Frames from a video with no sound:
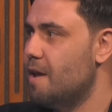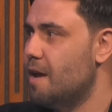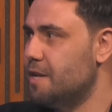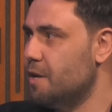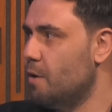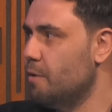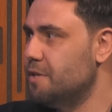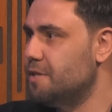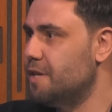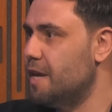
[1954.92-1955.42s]
and you
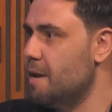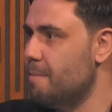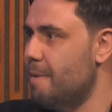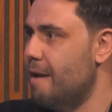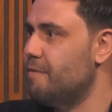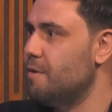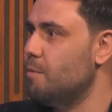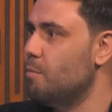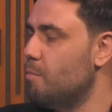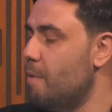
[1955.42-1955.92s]
only and see him
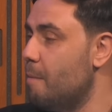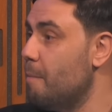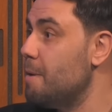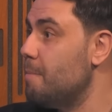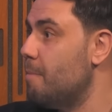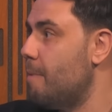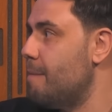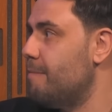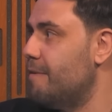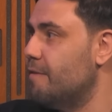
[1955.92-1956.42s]
every maybe
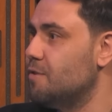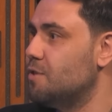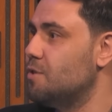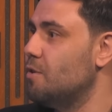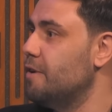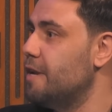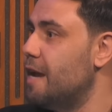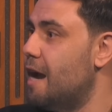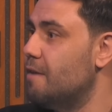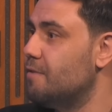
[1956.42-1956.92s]
maybe a
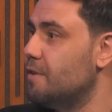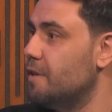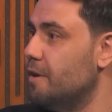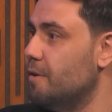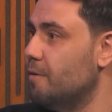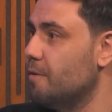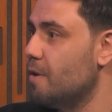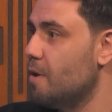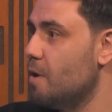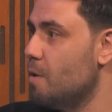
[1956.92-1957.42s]
Sunday
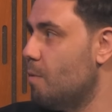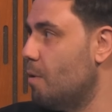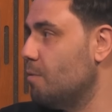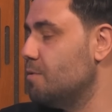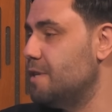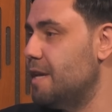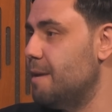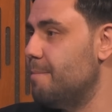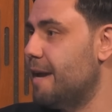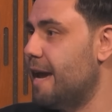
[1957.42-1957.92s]
afternoon. Won't
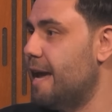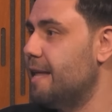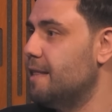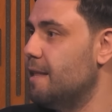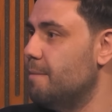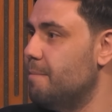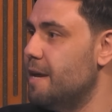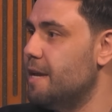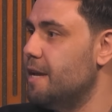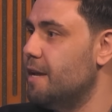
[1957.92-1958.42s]
see him again till
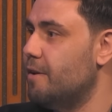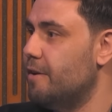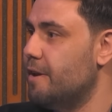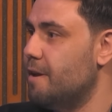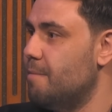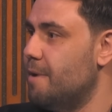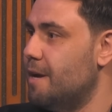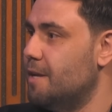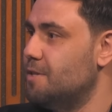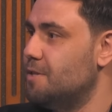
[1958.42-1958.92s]
a big
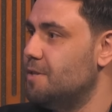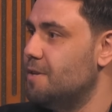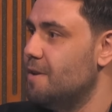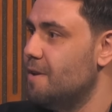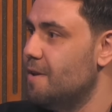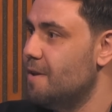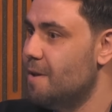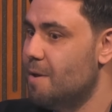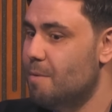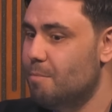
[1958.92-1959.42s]
United match.
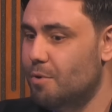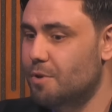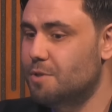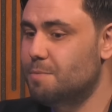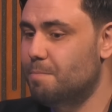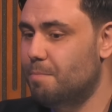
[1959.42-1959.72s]
Yeah, but